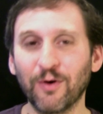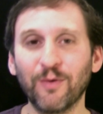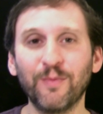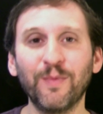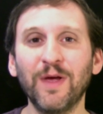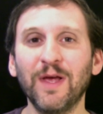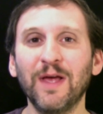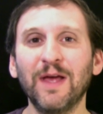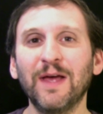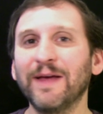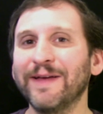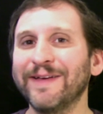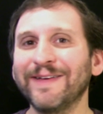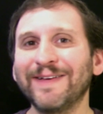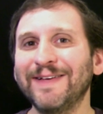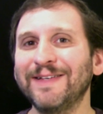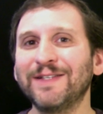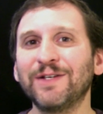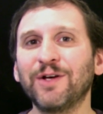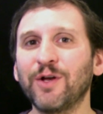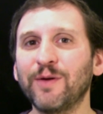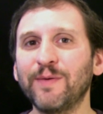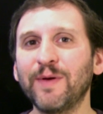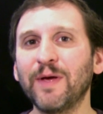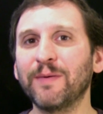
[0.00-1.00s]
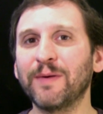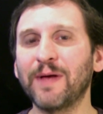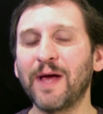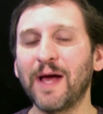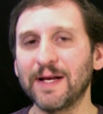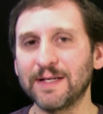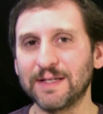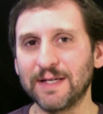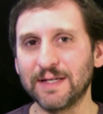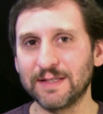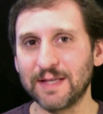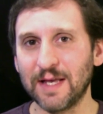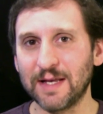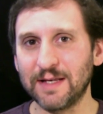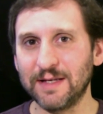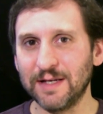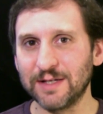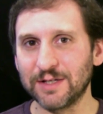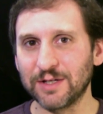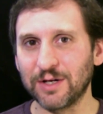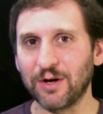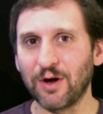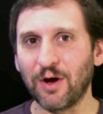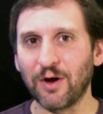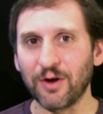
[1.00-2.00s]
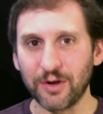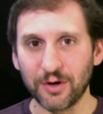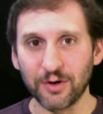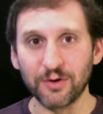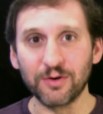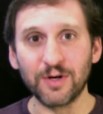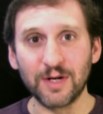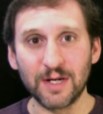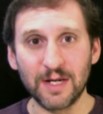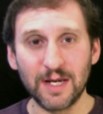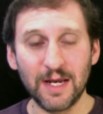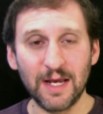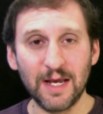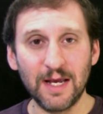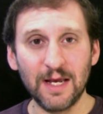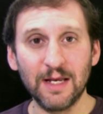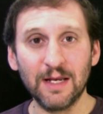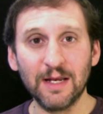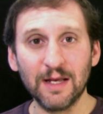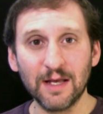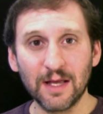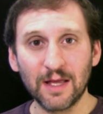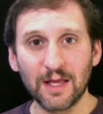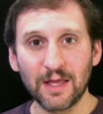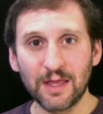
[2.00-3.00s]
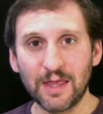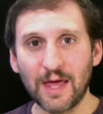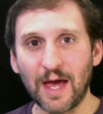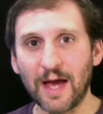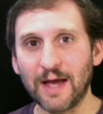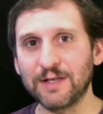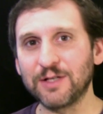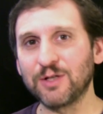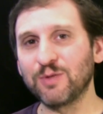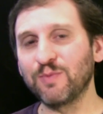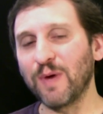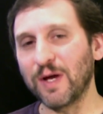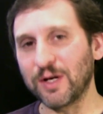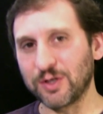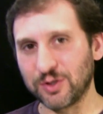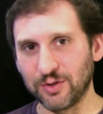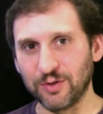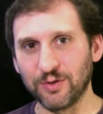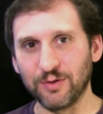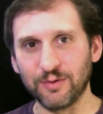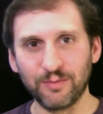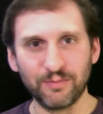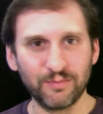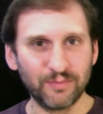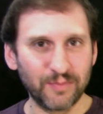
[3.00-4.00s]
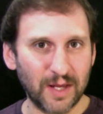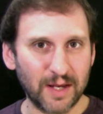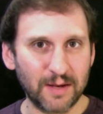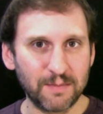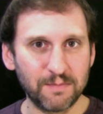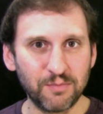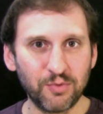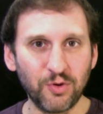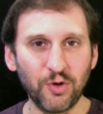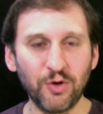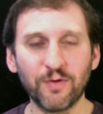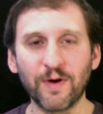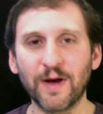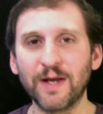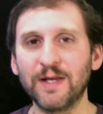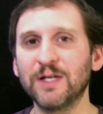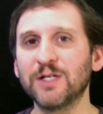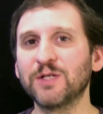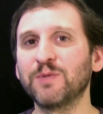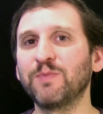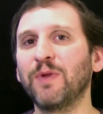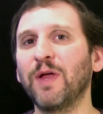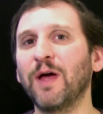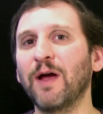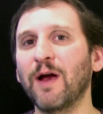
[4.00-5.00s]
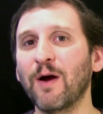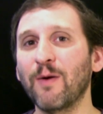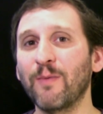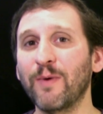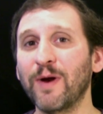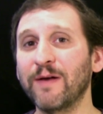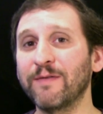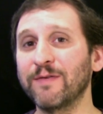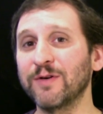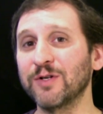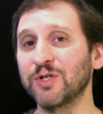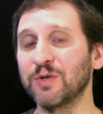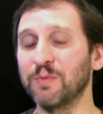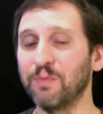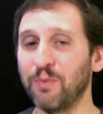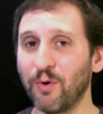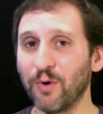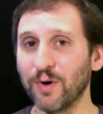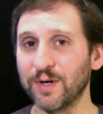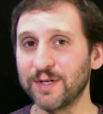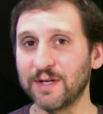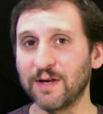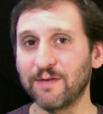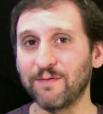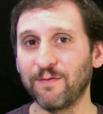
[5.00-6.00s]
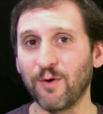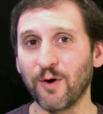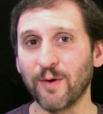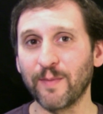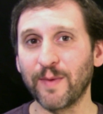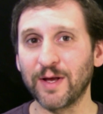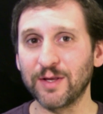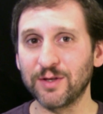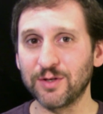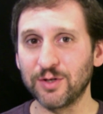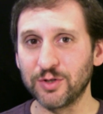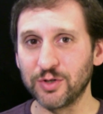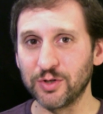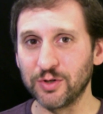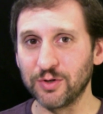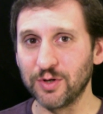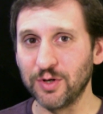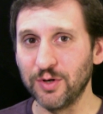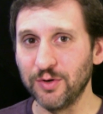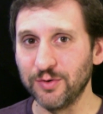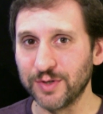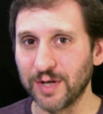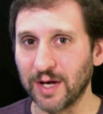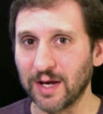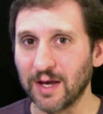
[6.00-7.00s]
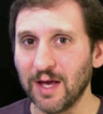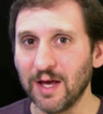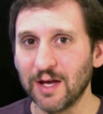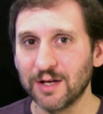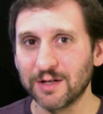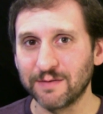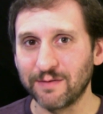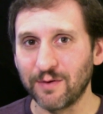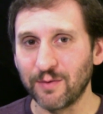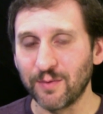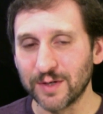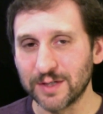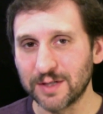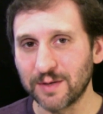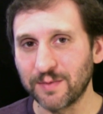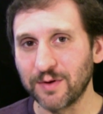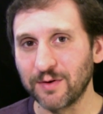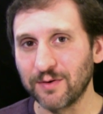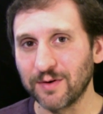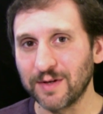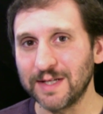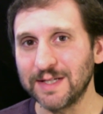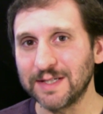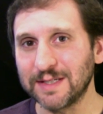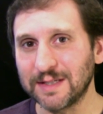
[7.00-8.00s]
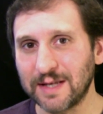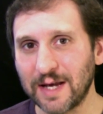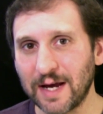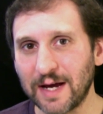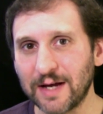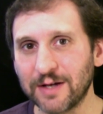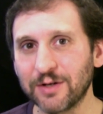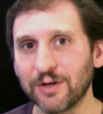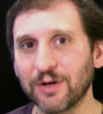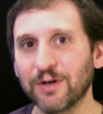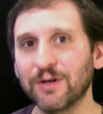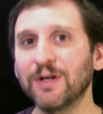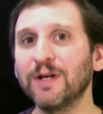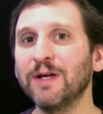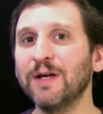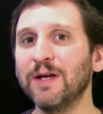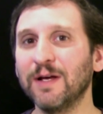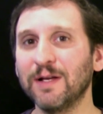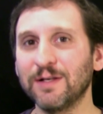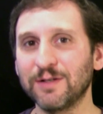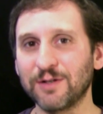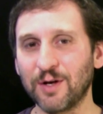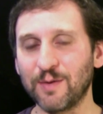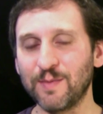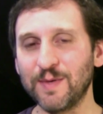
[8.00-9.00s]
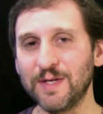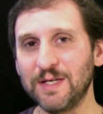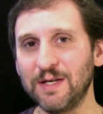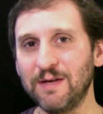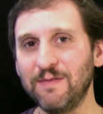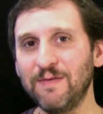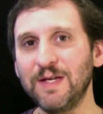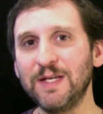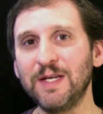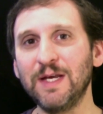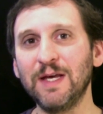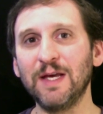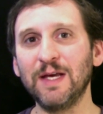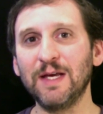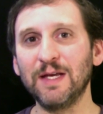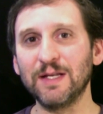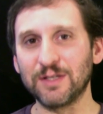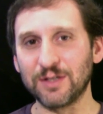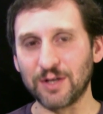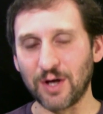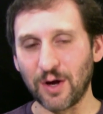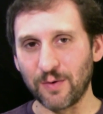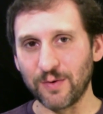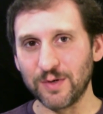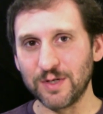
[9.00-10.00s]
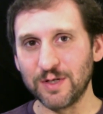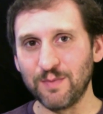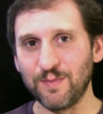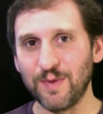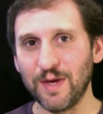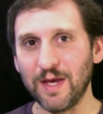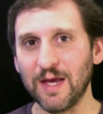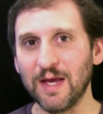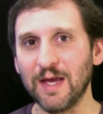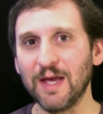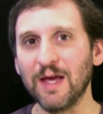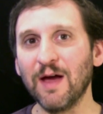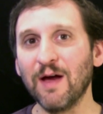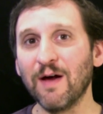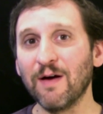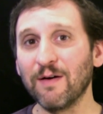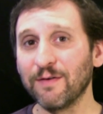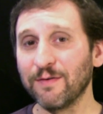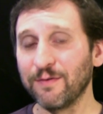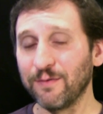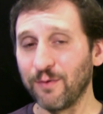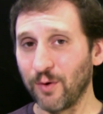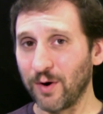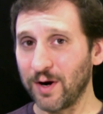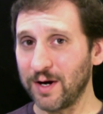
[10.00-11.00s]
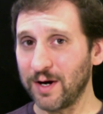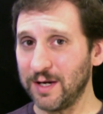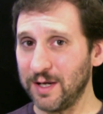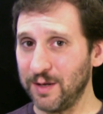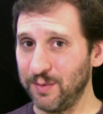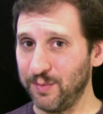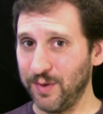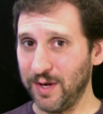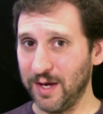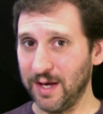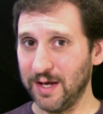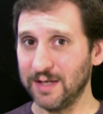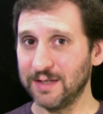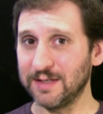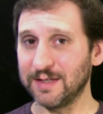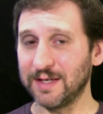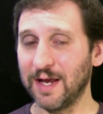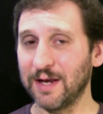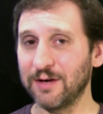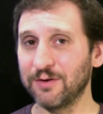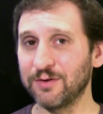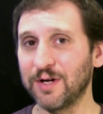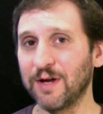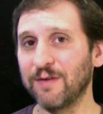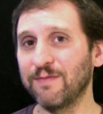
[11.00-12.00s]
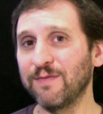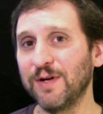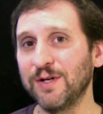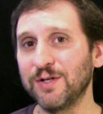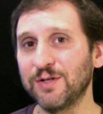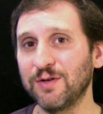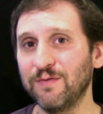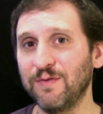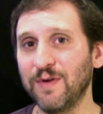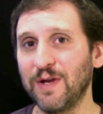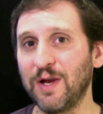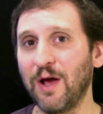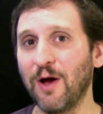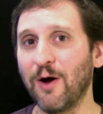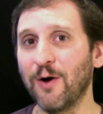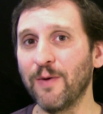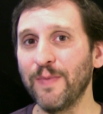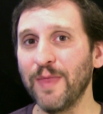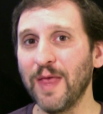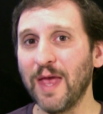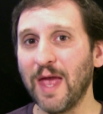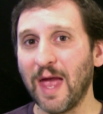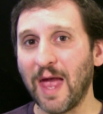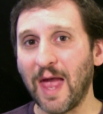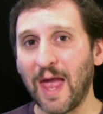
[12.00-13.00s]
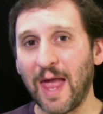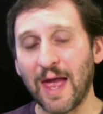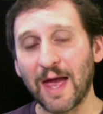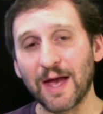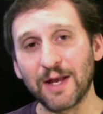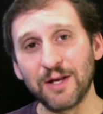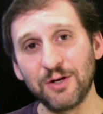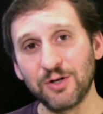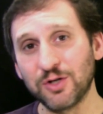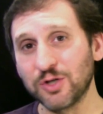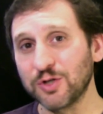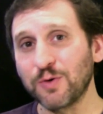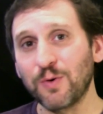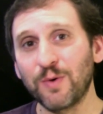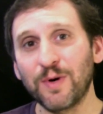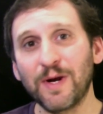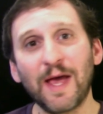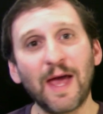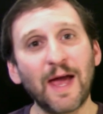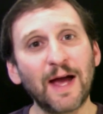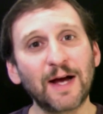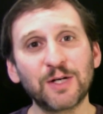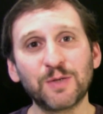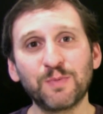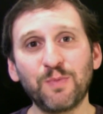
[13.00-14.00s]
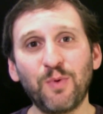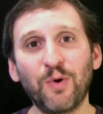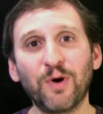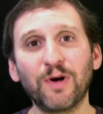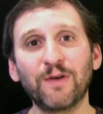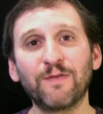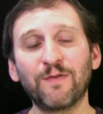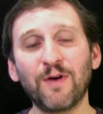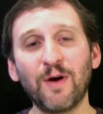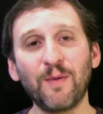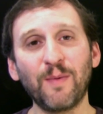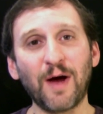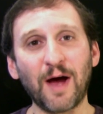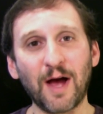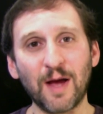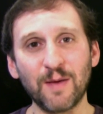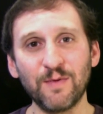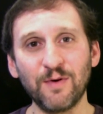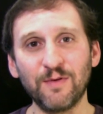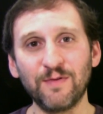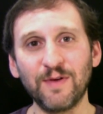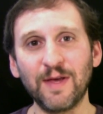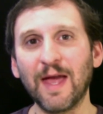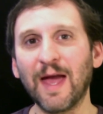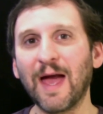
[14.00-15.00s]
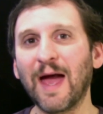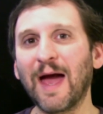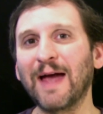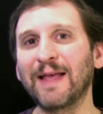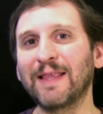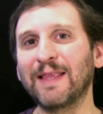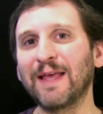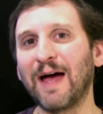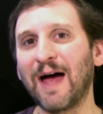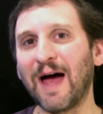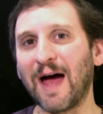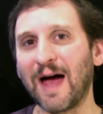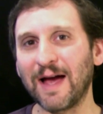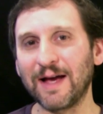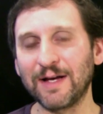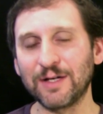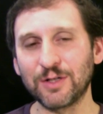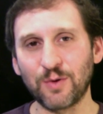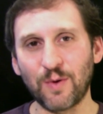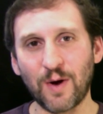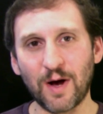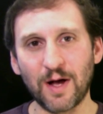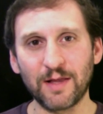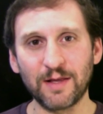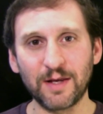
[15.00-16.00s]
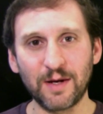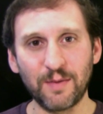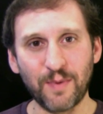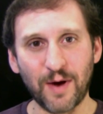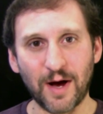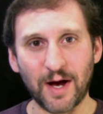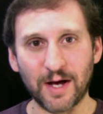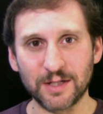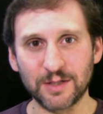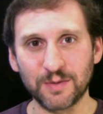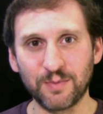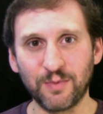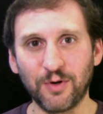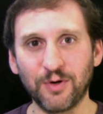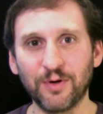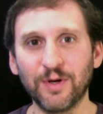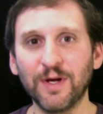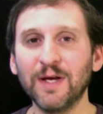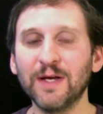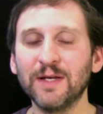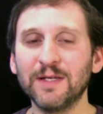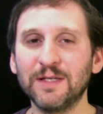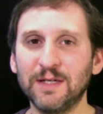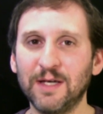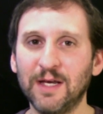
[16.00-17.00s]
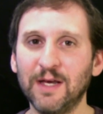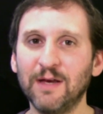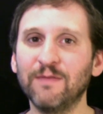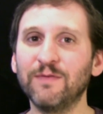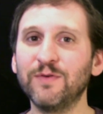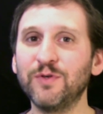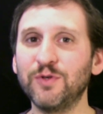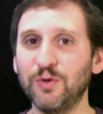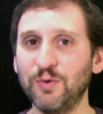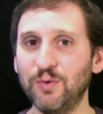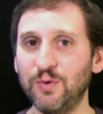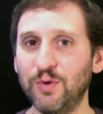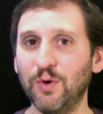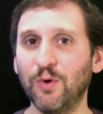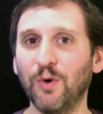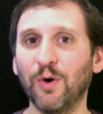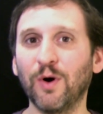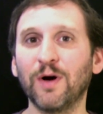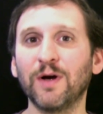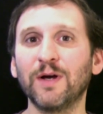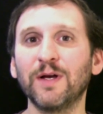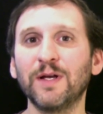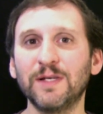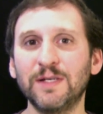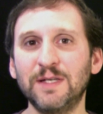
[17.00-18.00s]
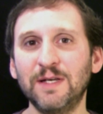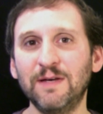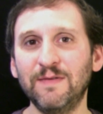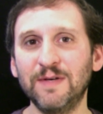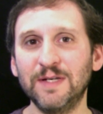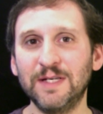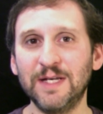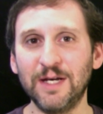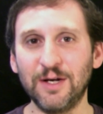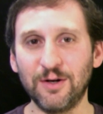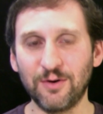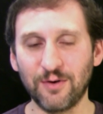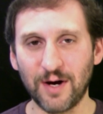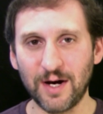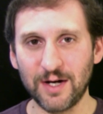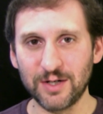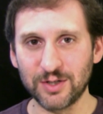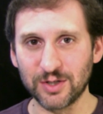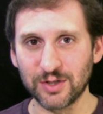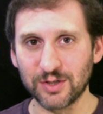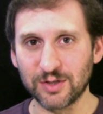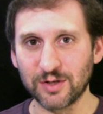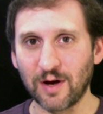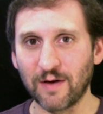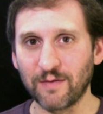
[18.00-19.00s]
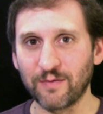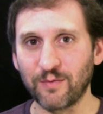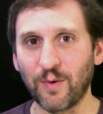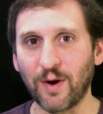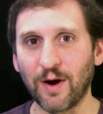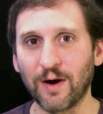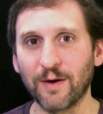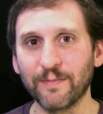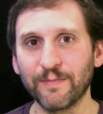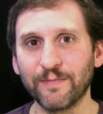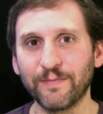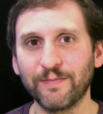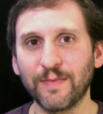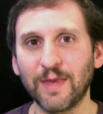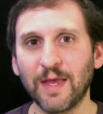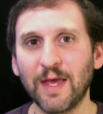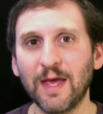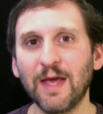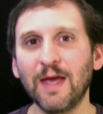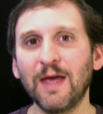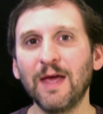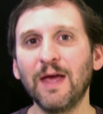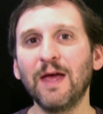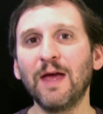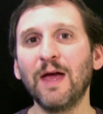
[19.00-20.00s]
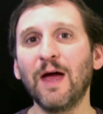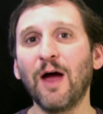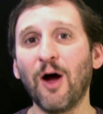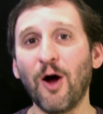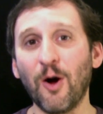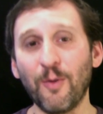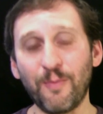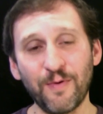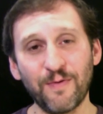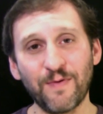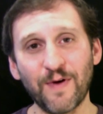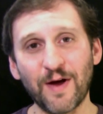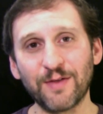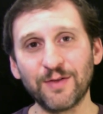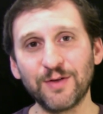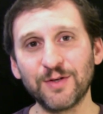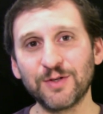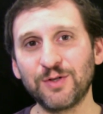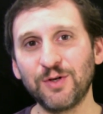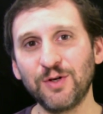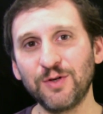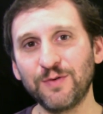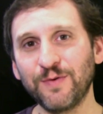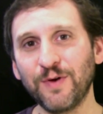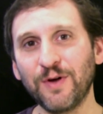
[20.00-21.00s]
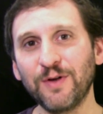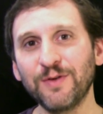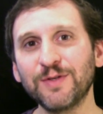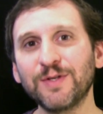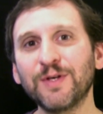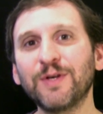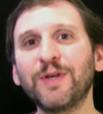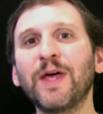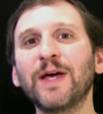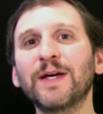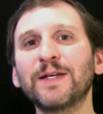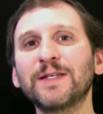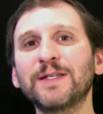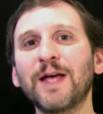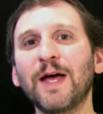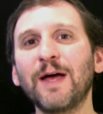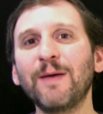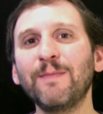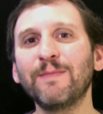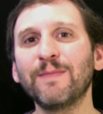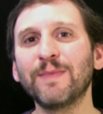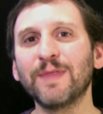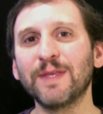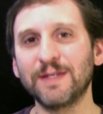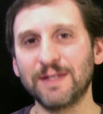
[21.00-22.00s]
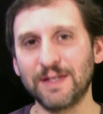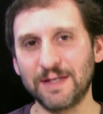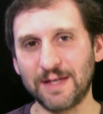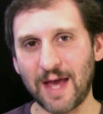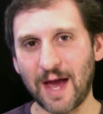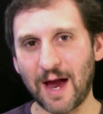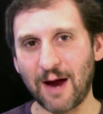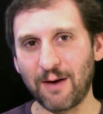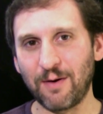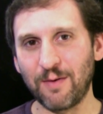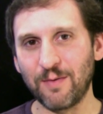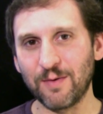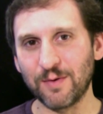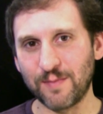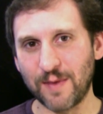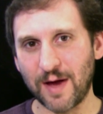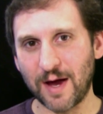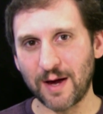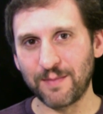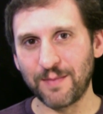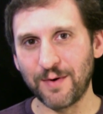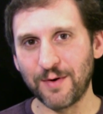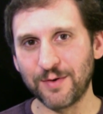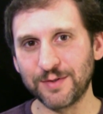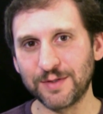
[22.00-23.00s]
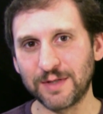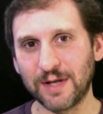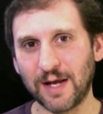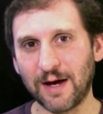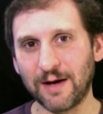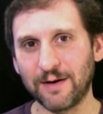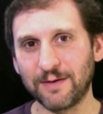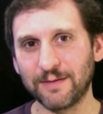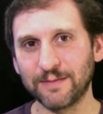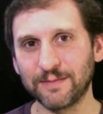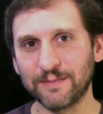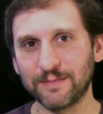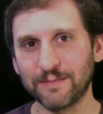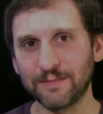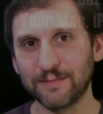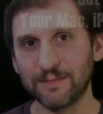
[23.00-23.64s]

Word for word: room isn't going to be able to access that disc at all. You're going to need that special like Blu-ray disc player or whatever supports that format that you're using. So if you want something really standard, it's going to be DVD, it's going to be 480p standard definition video, and you're just going to export from iMovie at the highest quality possible to give to your DVD creation software. Hope you found this useful. Till next time, this is Gary with MacMost Now.